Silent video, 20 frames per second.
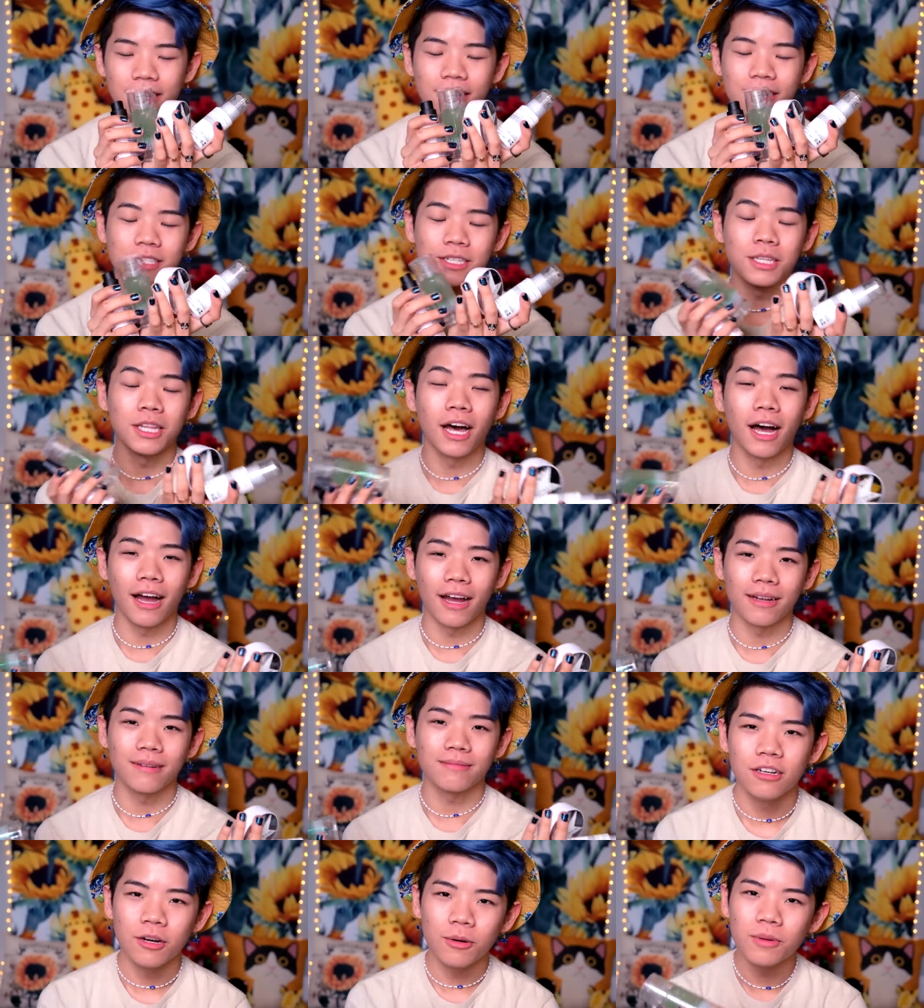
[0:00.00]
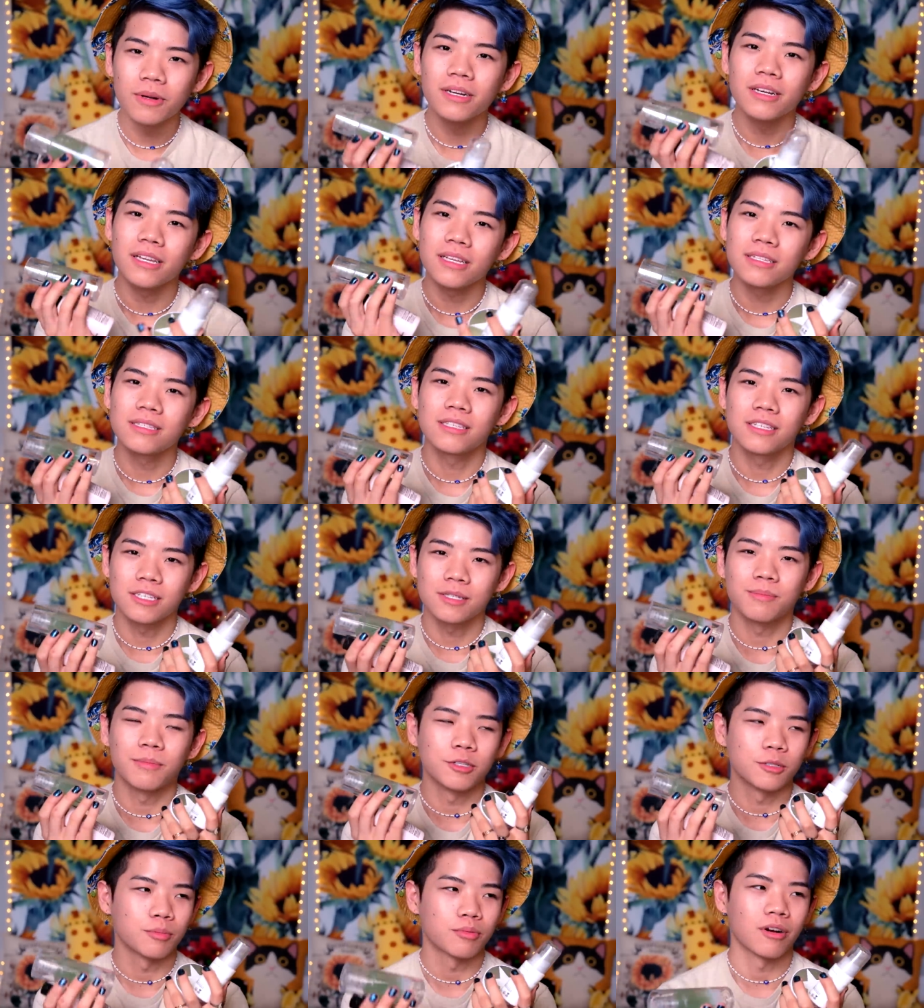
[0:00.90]
It's a lot. No one needs this
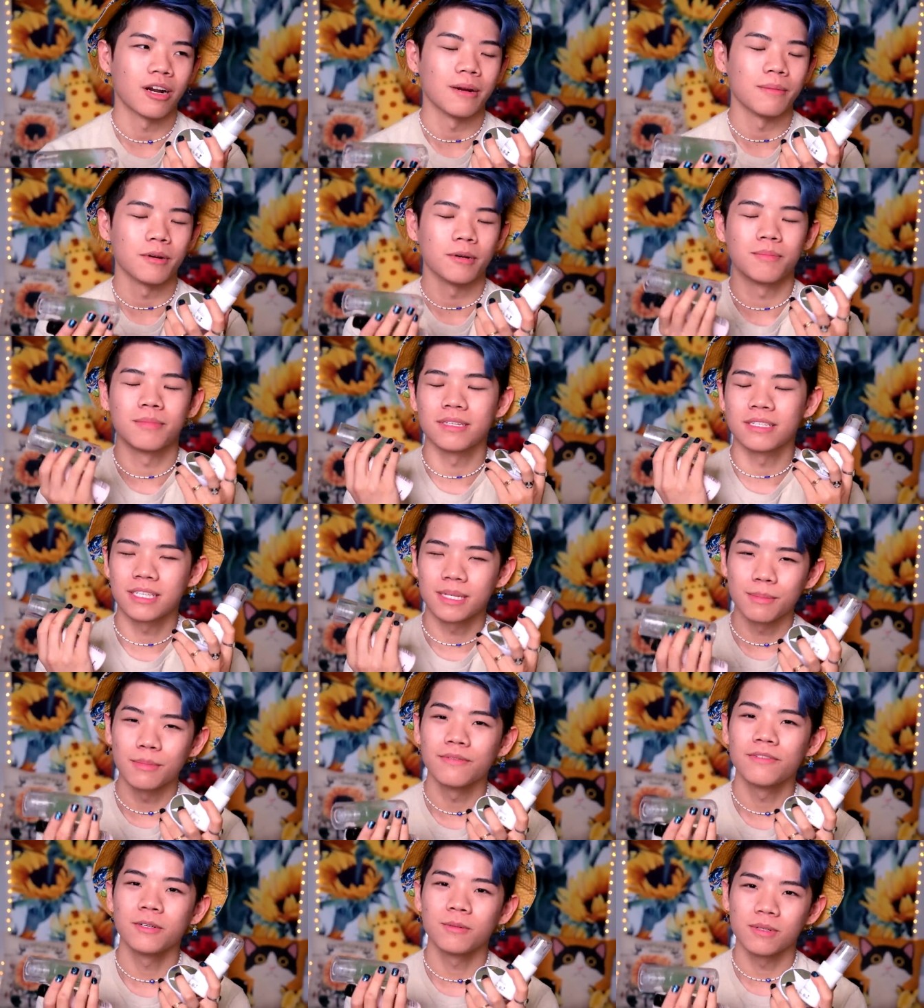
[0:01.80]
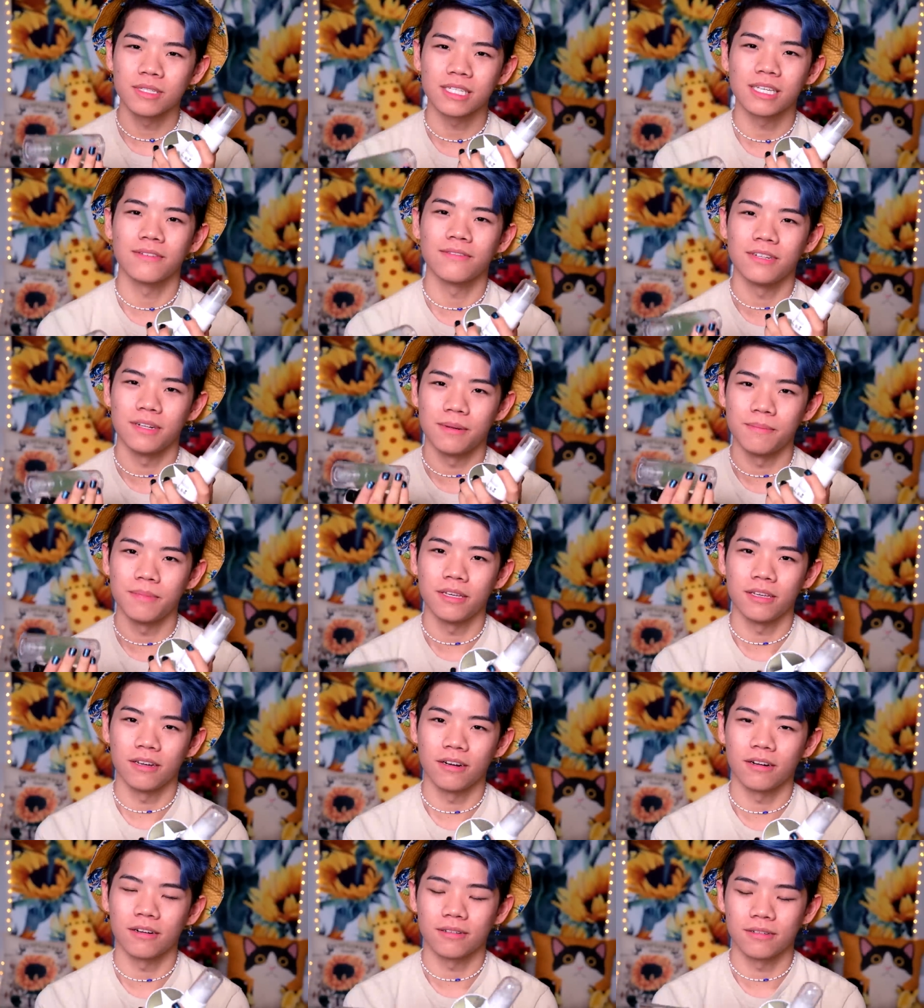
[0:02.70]
much primer, but some of it was given in PR.